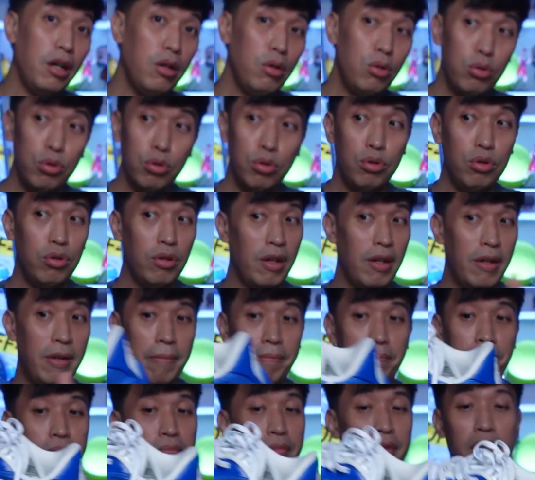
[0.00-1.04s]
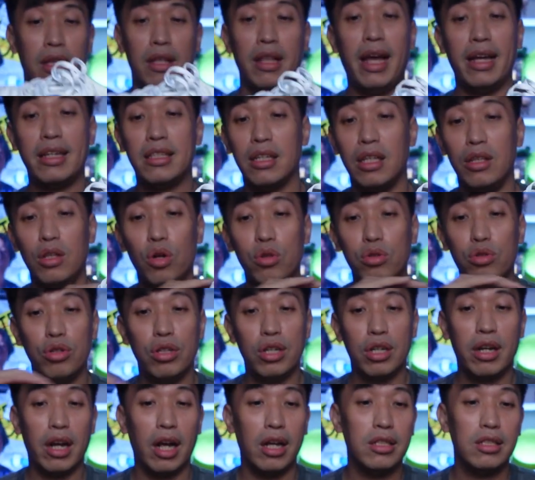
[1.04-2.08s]
who likes a low to
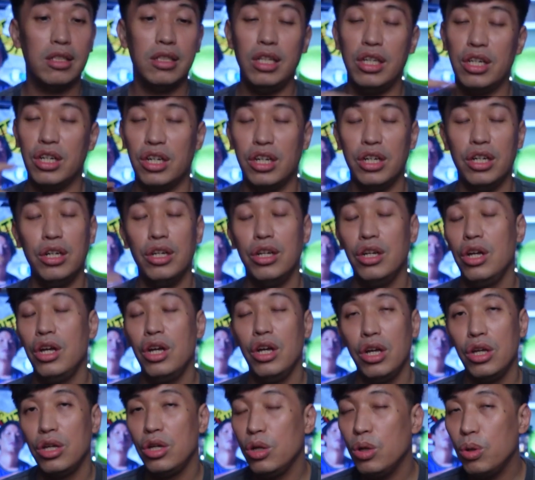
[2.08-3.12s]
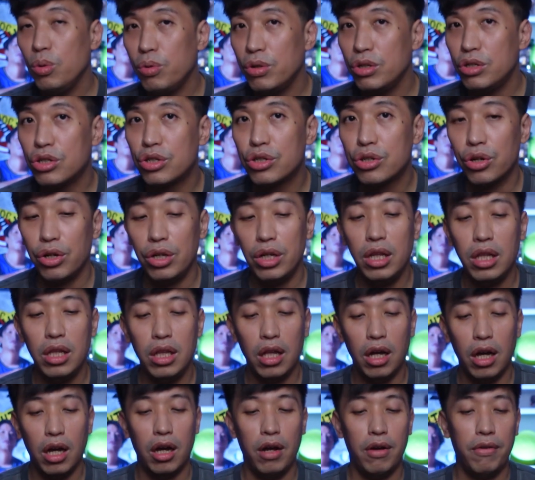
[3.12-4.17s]
the ground sneaker, you would surely
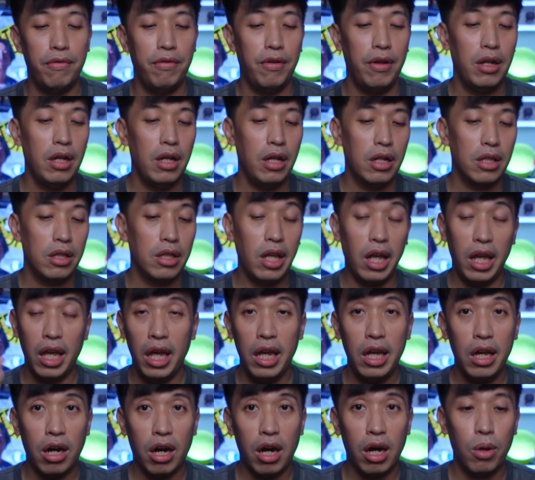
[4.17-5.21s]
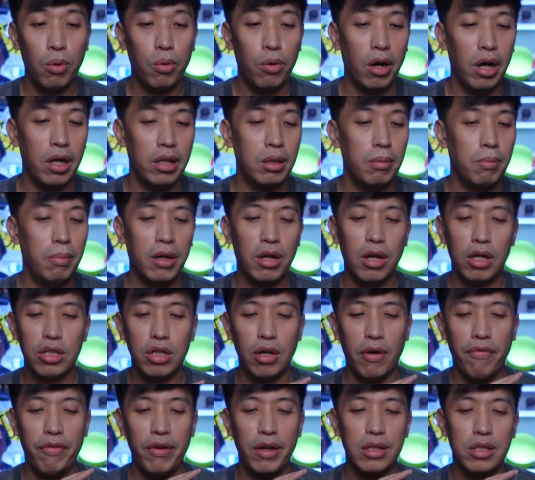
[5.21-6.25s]
love the AR1 because
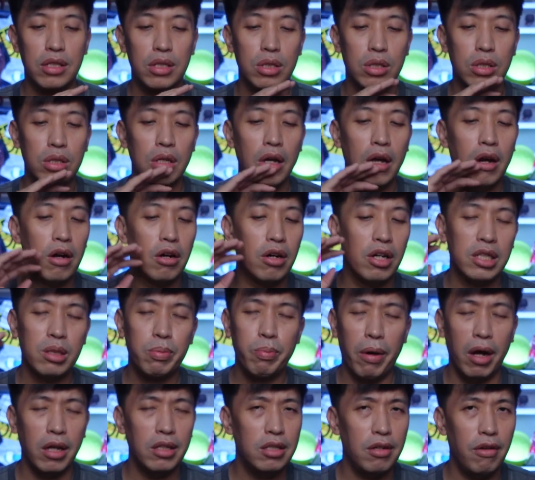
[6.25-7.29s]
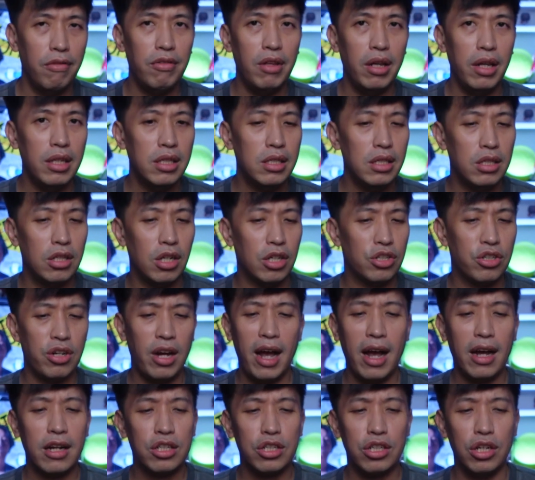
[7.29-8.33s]
of its responsiveness, the
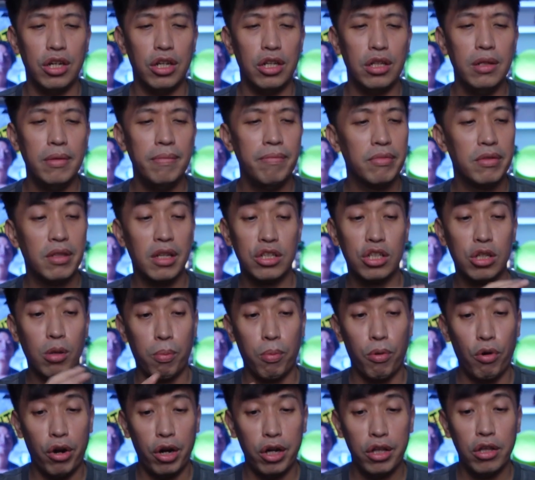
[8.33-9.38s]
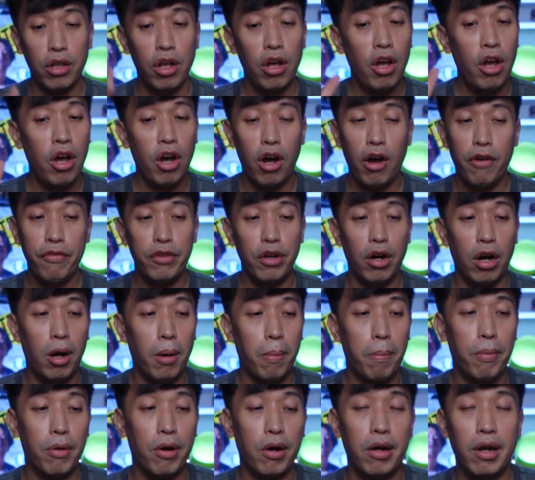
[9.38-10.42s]
traction, the support of the
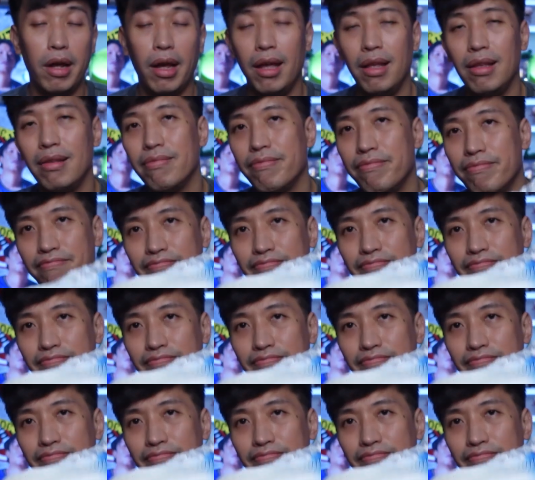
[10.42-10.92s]
upper, and